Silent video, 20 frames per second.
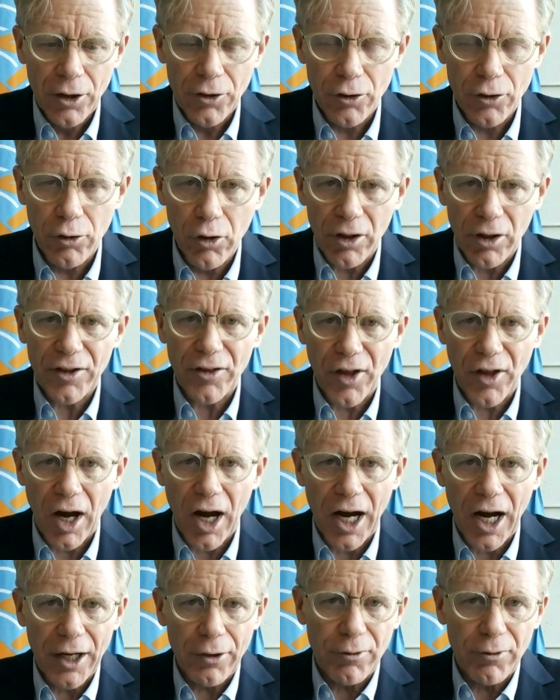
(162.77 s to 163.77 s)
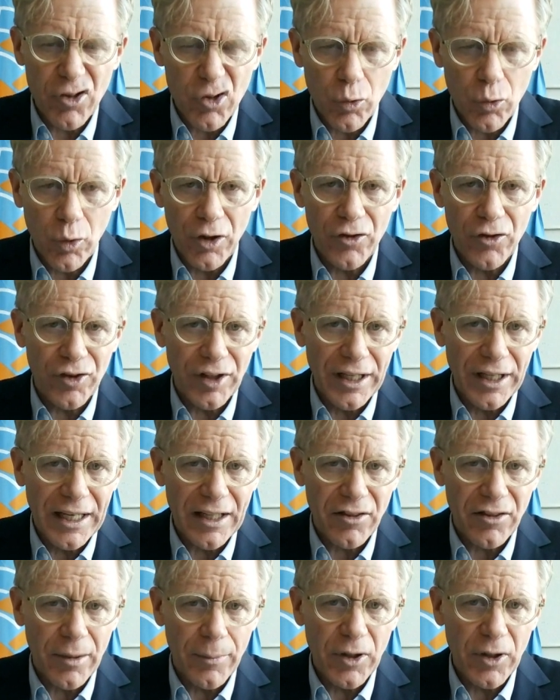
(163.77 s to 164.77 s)
You look at the high-risk ones and
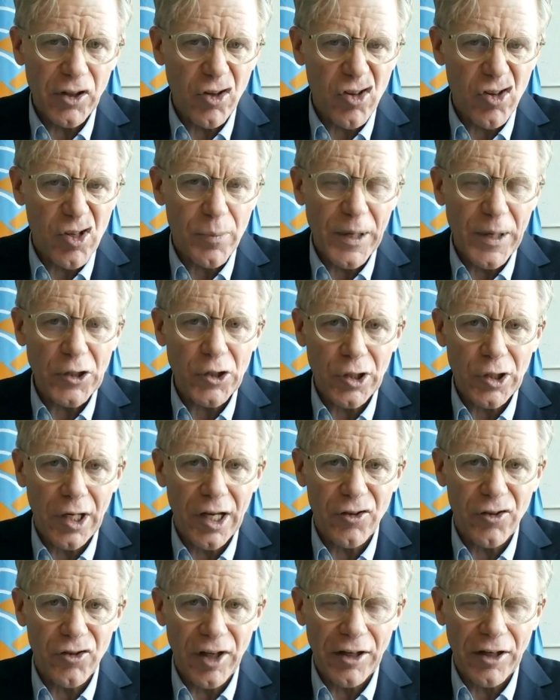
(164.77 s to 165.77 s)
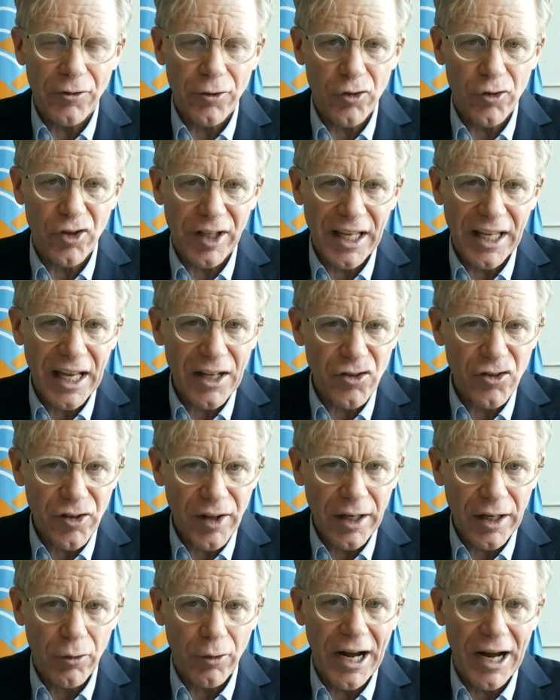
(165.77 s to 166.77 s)
get them into the specialized centers in case
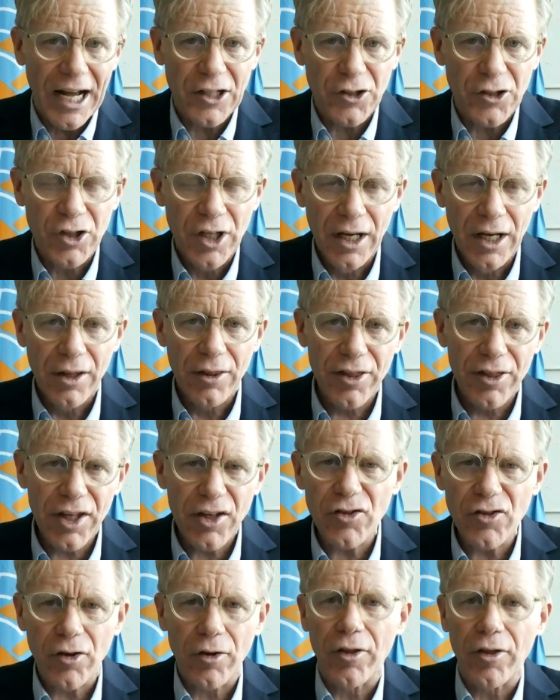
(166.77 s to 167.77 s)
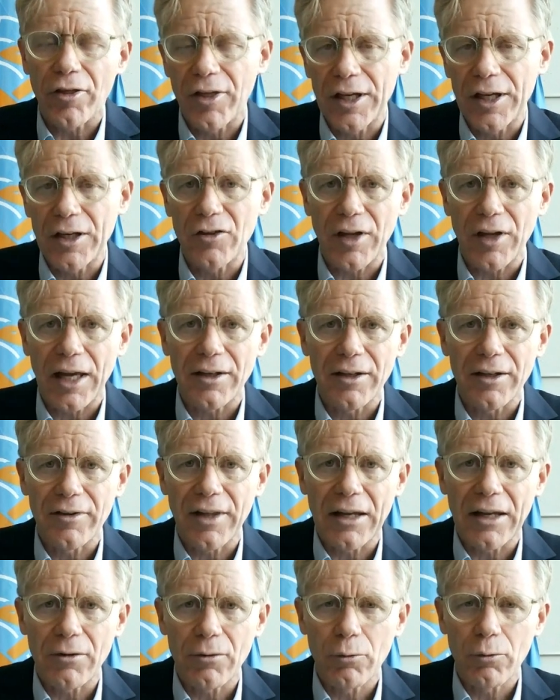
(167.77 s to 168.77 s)
they crash. These are the things
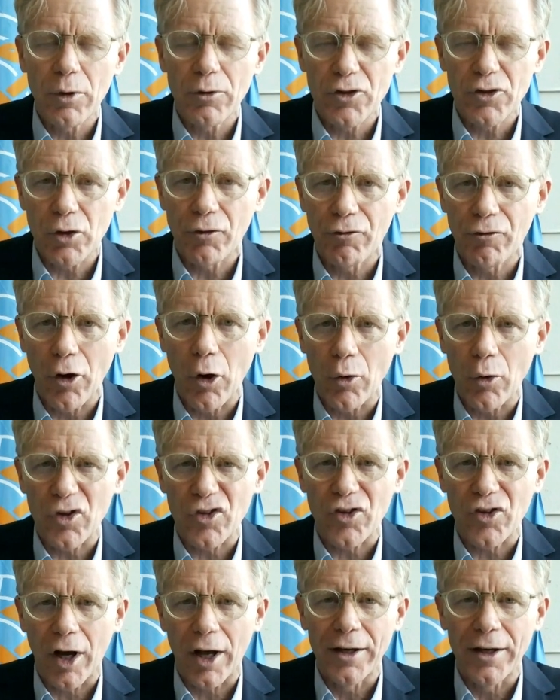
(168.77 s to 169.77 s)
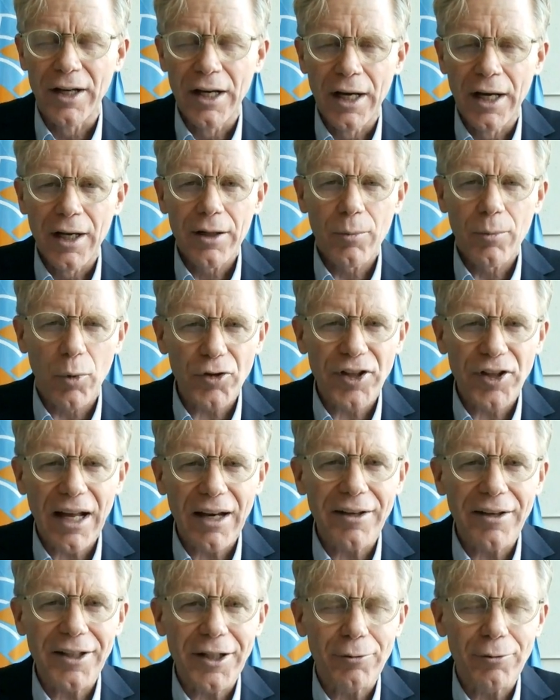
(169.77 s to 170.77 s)
that we should focus on.
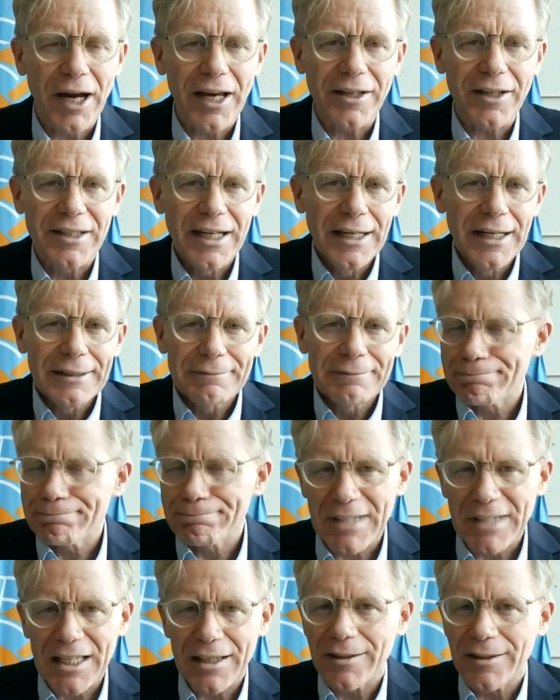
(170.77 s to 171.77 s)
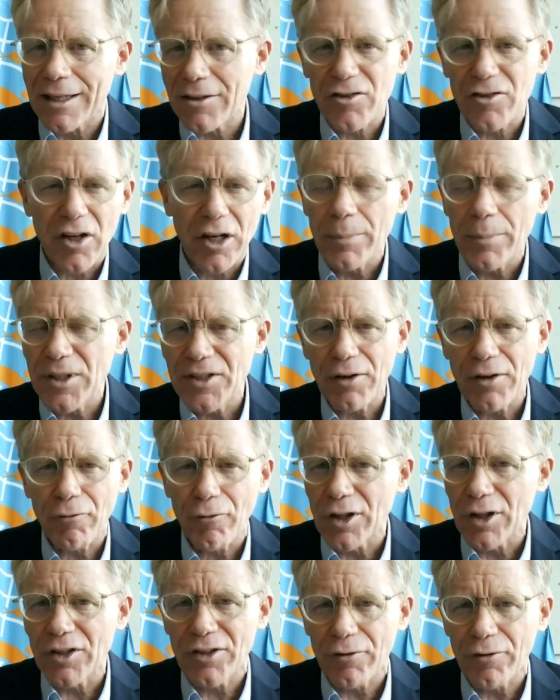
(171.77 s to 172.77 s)
Mortality rate, it's going to be
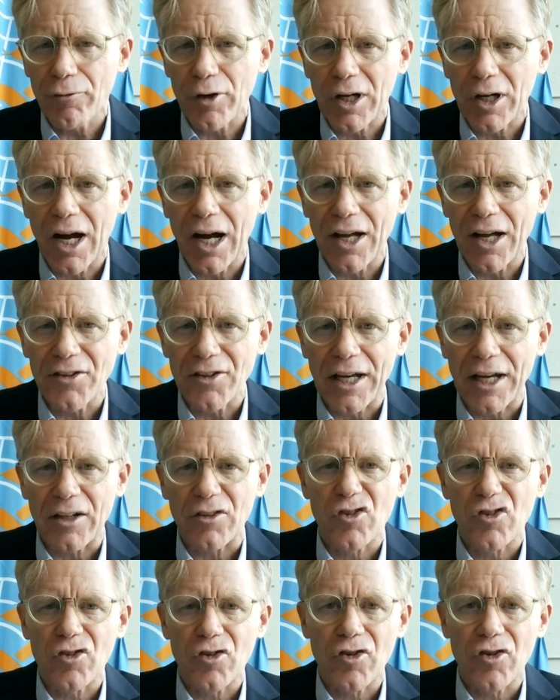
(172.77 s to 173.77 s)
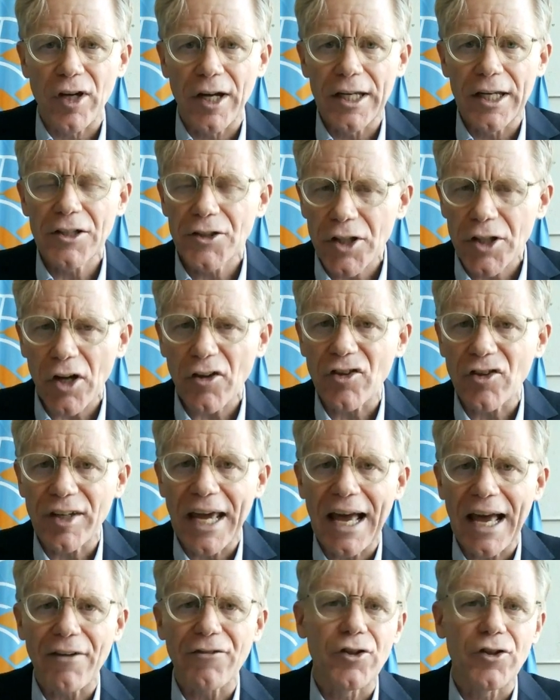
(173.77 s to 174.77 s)
different in different contexts. It doesn't
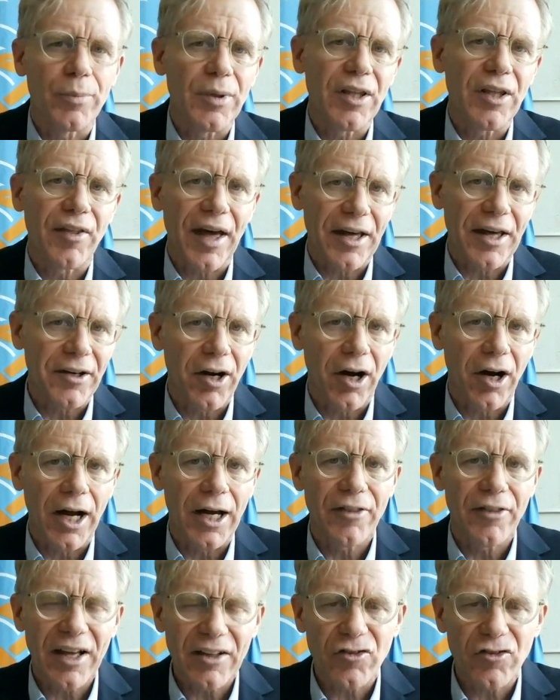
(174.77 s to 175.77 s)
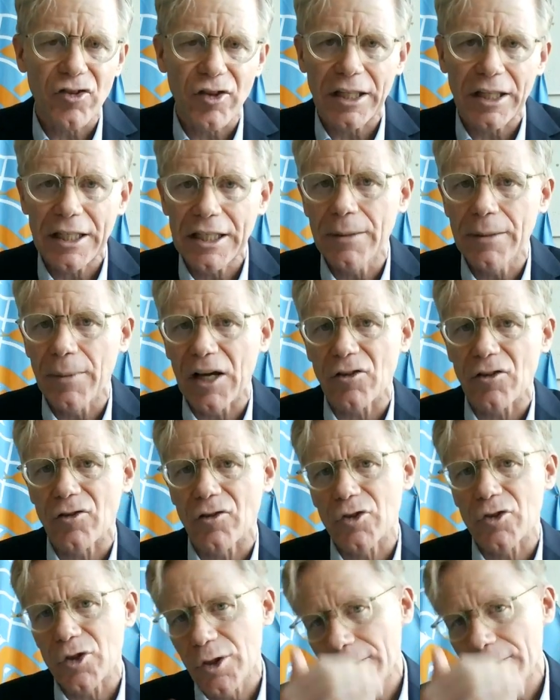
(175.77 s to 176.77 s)
have to be that high. That's the key
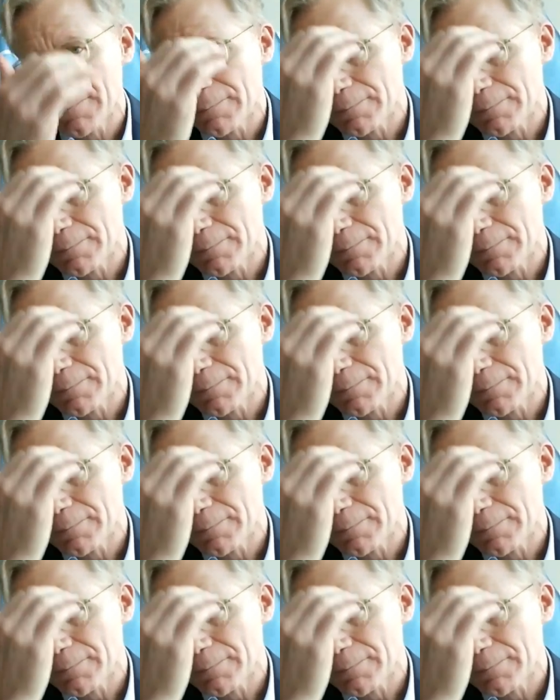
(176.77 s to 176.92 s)
message.